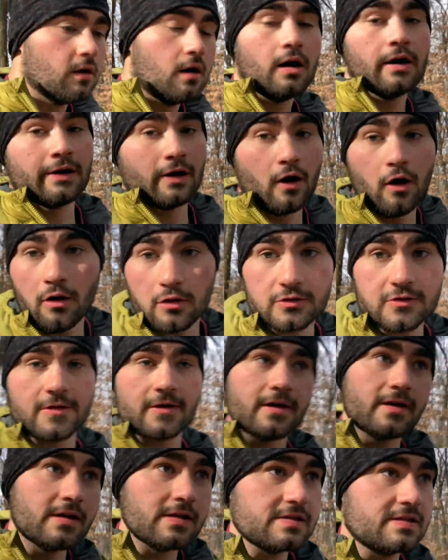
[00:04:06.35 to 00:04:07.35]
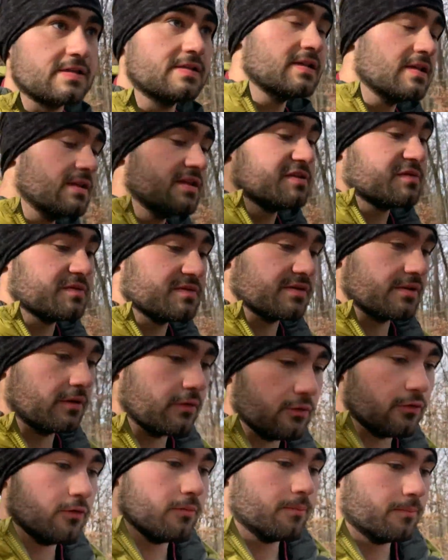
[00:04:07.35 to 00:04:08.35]
on all trails, it said this was a
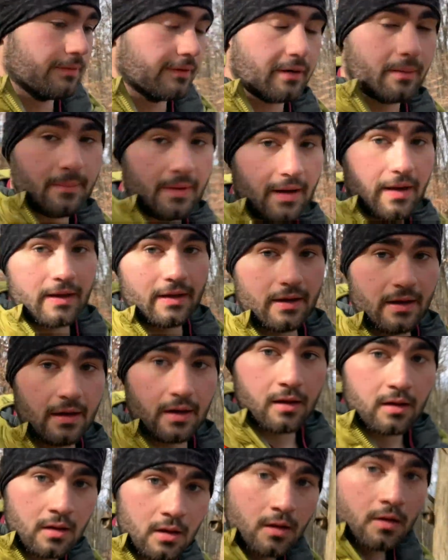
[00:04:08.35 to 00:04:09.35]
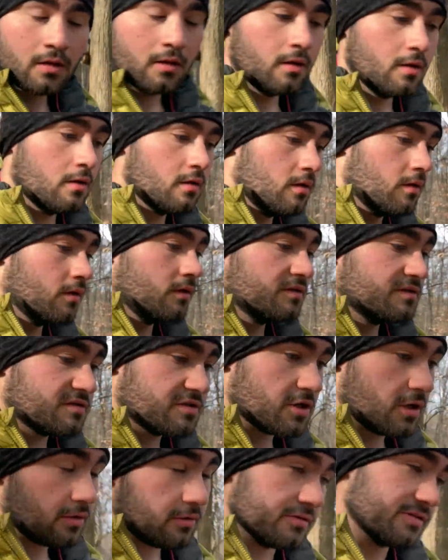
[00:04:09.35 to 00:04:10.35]
loop, but on my
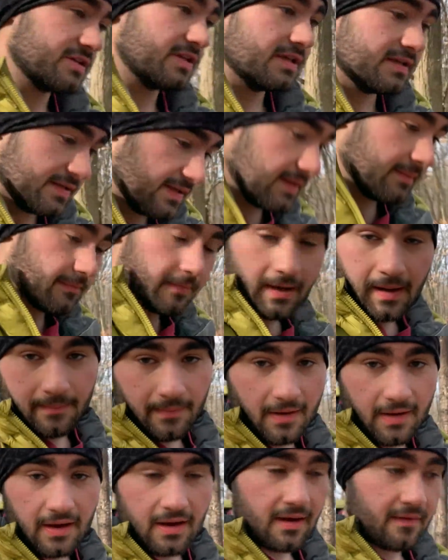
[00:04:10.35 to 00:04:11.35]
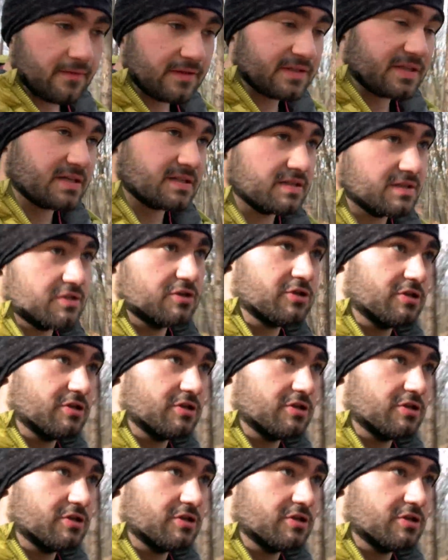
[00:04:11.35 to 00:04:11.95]
Charles C. Dean map I have, it says this is